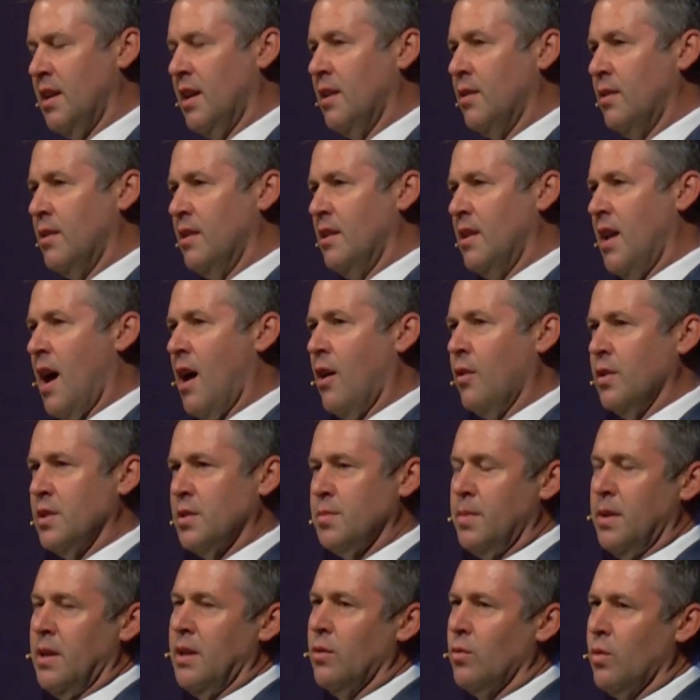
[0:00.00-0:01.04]
and now
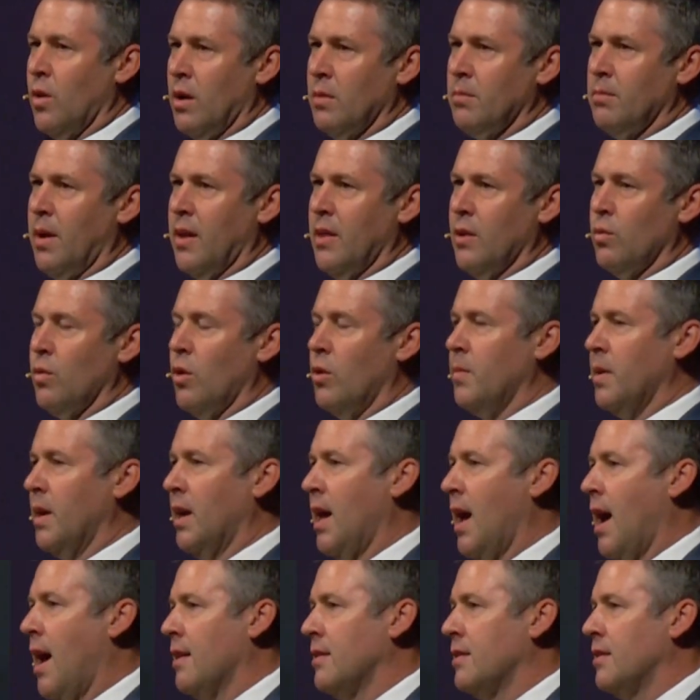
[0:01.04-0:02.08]
is being run by the Roman
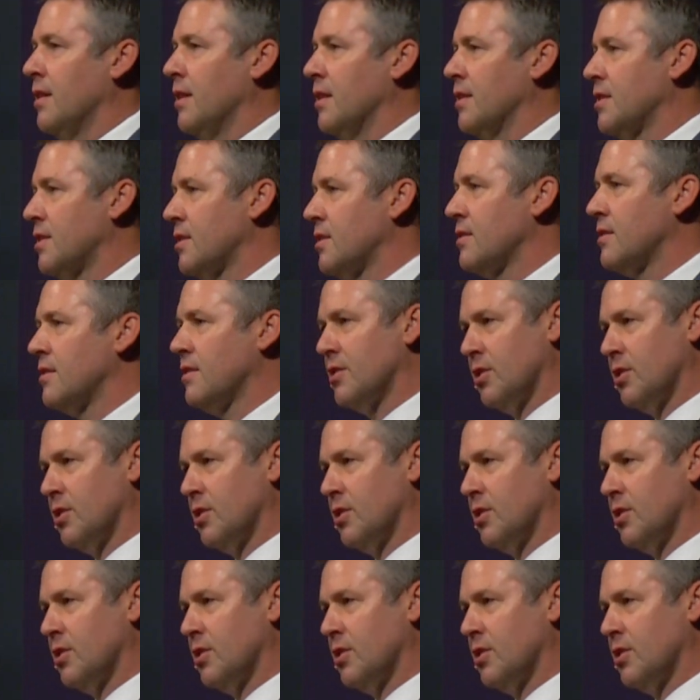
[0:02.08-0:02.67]
Catholics.